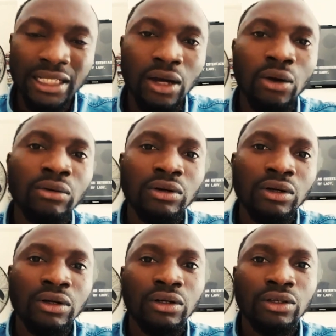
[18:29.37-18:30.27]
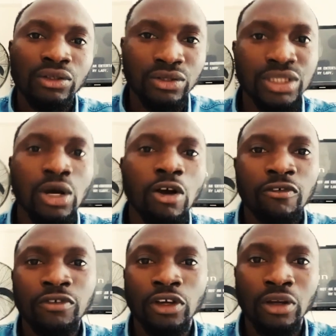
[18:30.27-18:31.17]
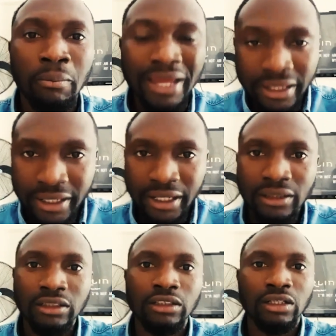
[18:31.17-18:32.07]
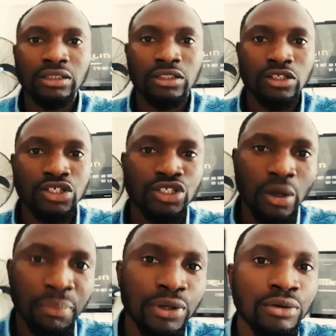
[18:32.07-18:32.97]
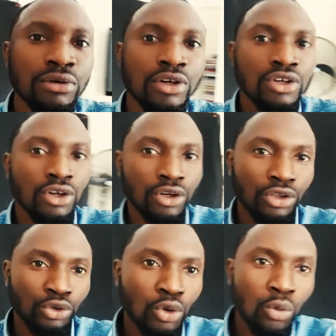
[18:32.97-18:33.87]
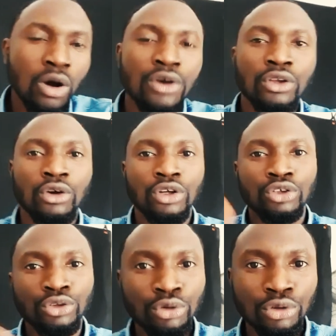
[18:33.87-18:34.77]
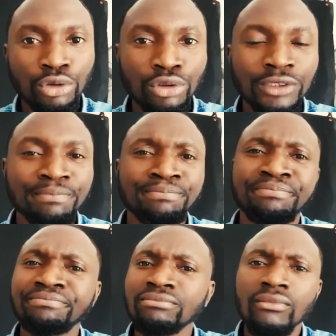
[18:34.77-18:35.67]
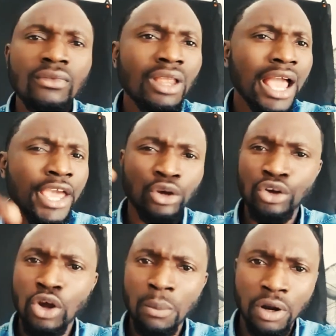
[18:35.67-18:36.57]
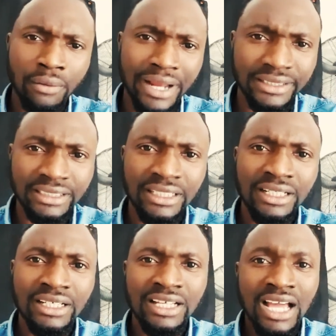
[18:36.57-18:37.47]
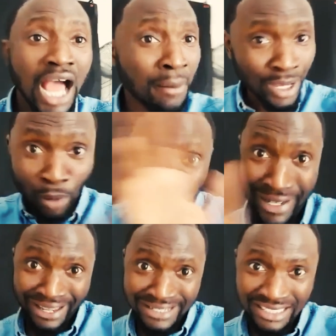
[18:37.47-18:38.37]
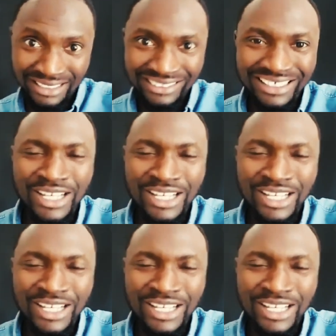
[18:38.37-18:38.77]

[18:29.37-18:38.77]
Tell yourself you're gonna make it, nothing's gonna stop you, you're gonna do well, you're gonna do good, and you're gonna come correct. Am I communicating?